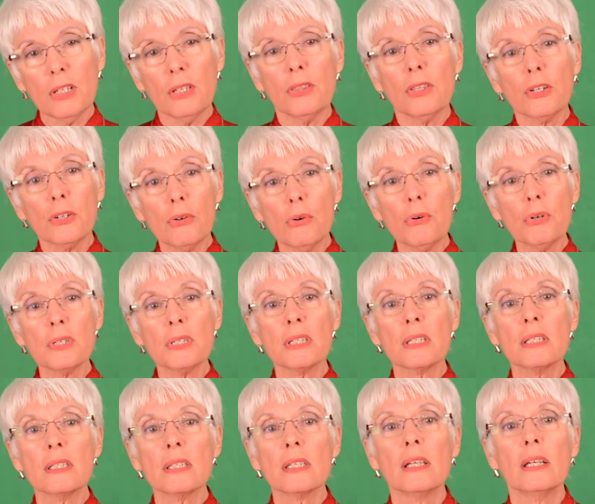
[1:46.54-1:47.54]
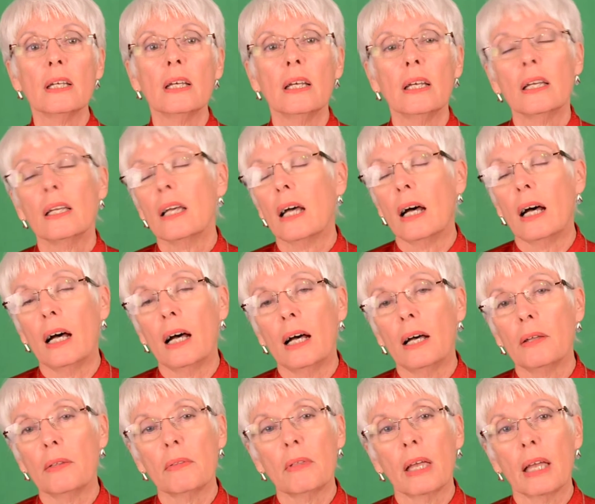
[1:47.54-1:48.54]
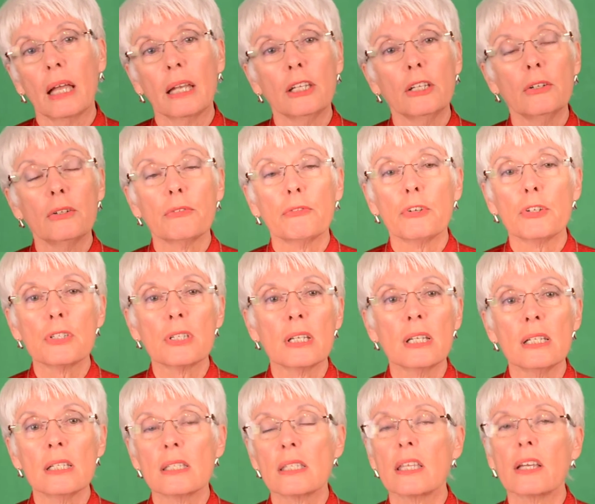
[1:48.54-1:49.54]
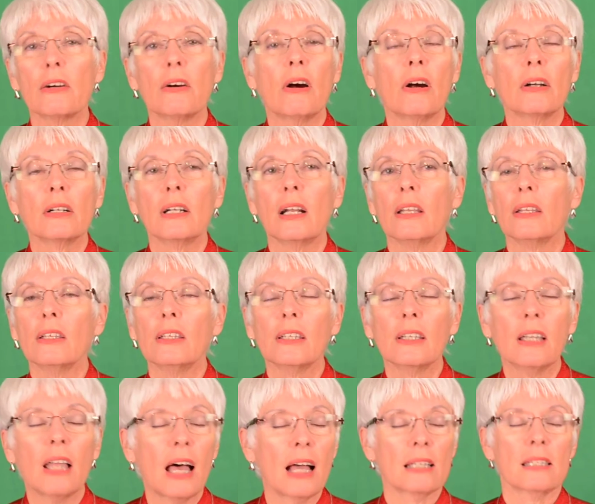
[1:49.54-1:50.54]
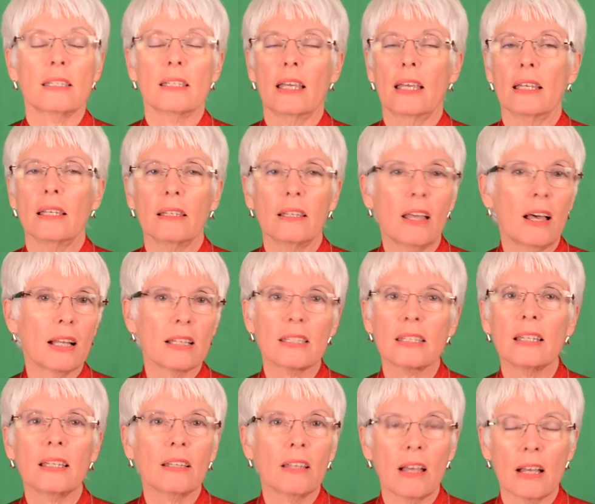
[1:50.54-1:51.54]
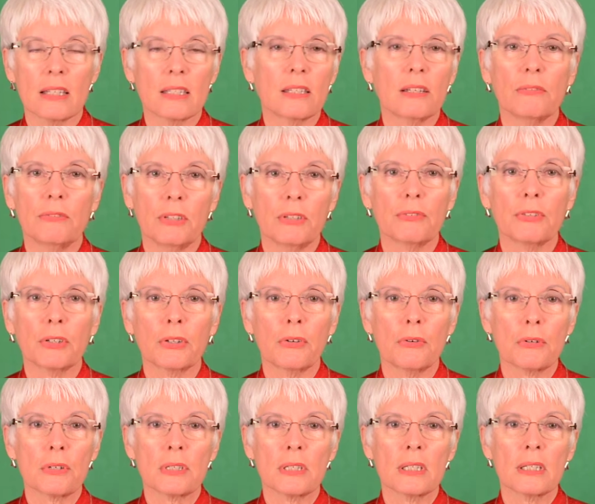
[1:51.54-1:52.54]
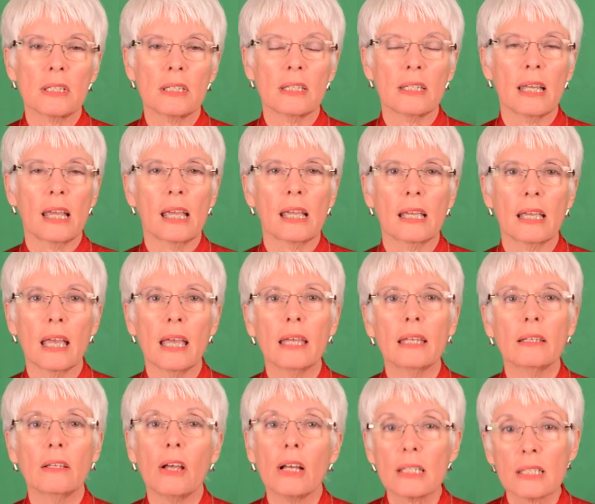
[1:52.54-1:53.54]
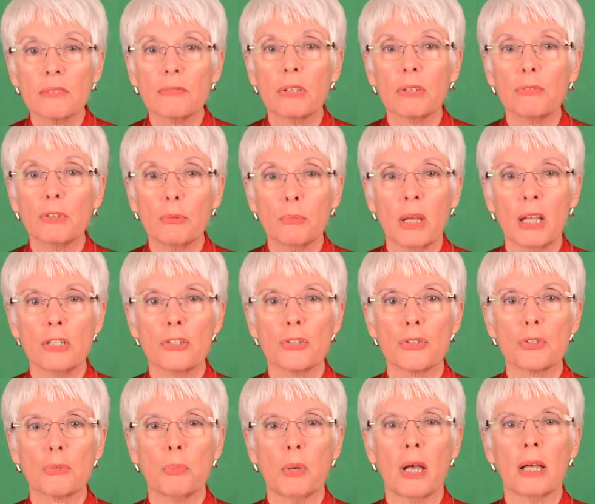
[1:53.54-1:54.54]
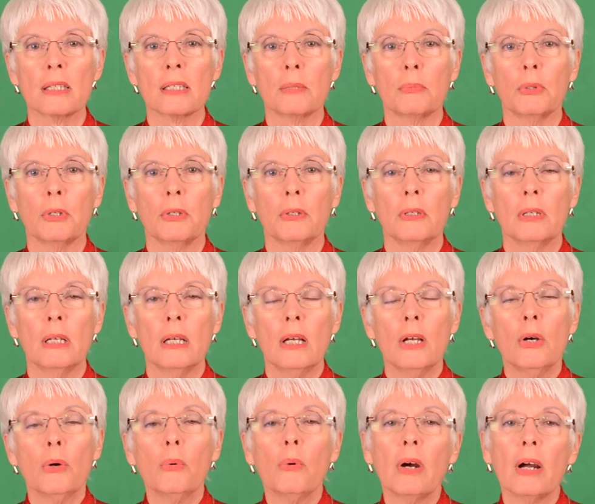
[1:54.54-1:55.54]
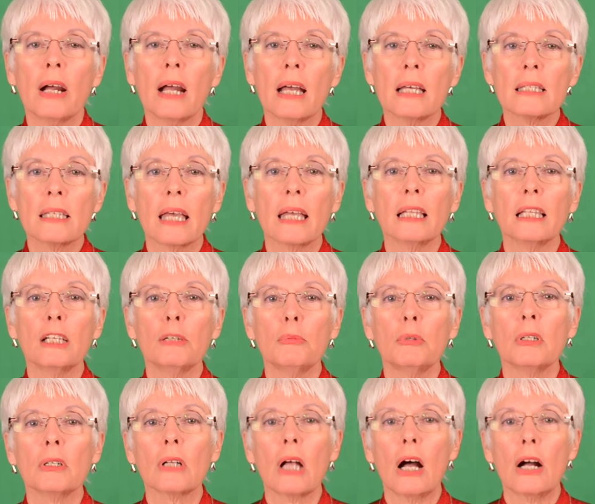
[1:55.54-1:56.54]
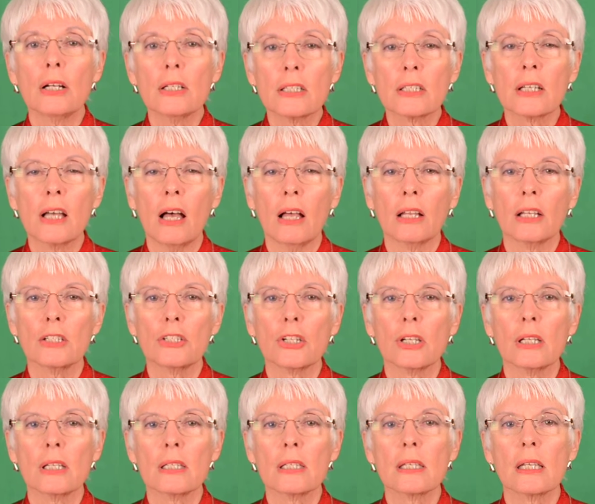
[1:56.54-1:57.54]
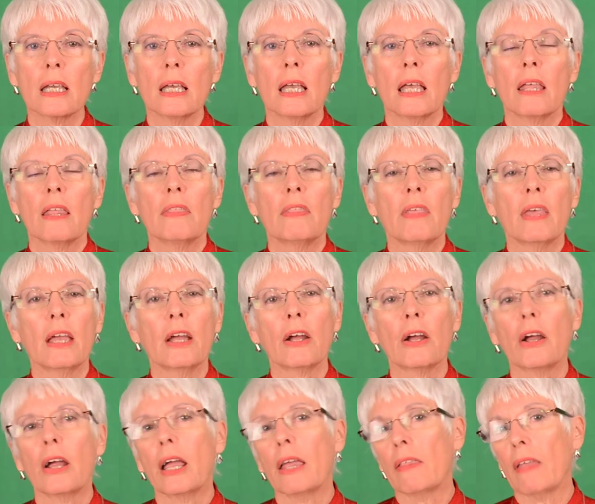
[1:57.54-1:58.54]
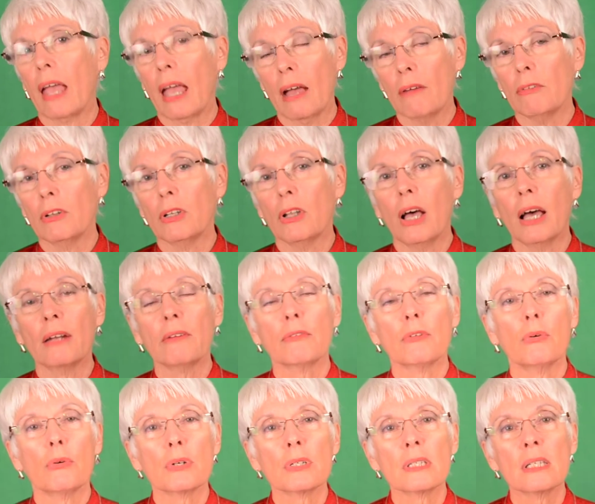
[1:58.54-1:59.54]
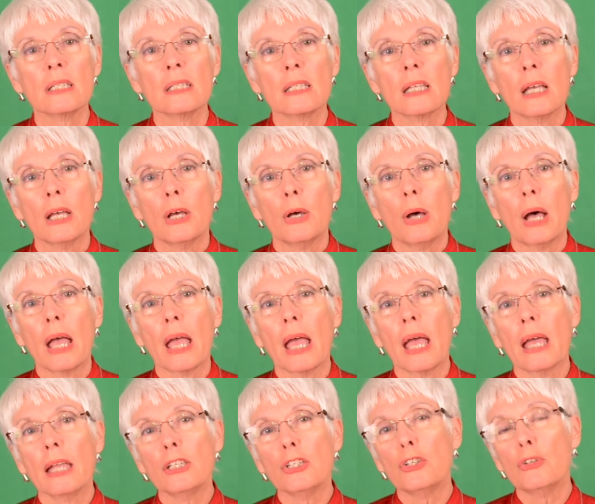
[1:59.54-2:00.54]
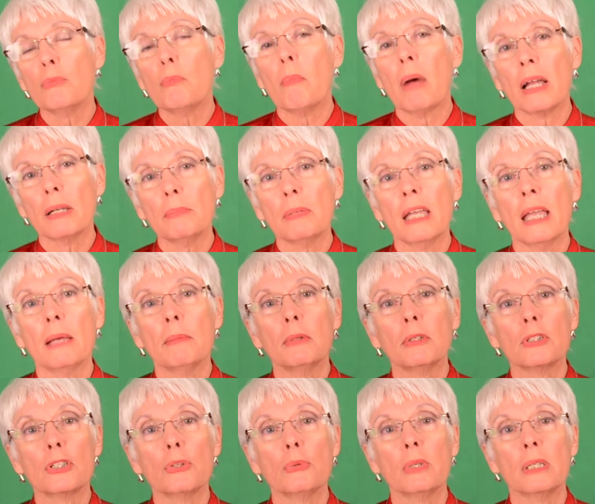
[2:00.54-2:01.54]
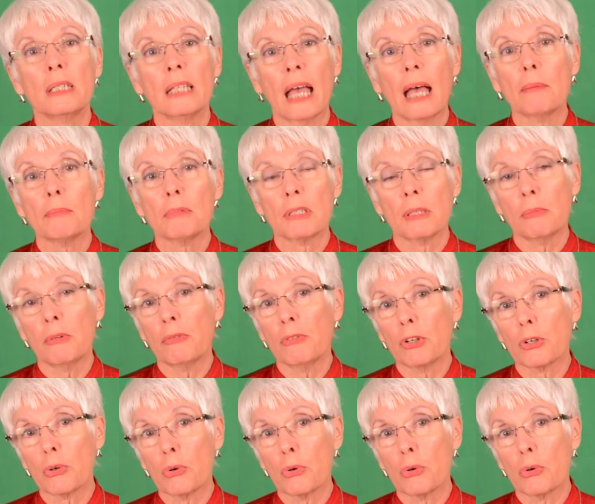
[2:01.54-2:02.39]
The courses at universities, there are lots and lots and lots of different courses to take, and lots of different majors are possible. Whereas at liberal arts colleges, they have a lot of courses, and you might be able to adapt some of your